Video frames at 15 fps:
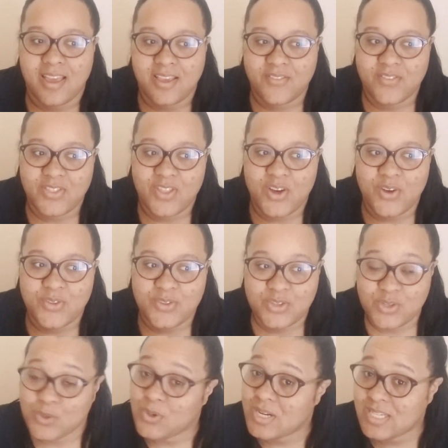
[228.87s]
even though the
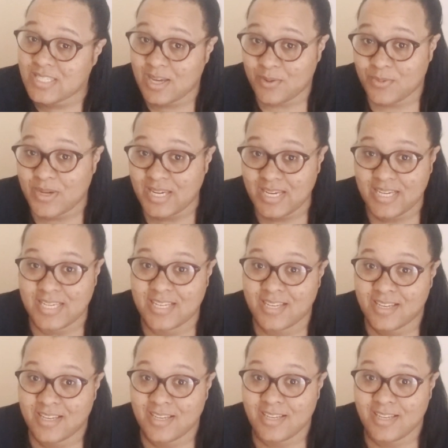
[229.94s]
stories I read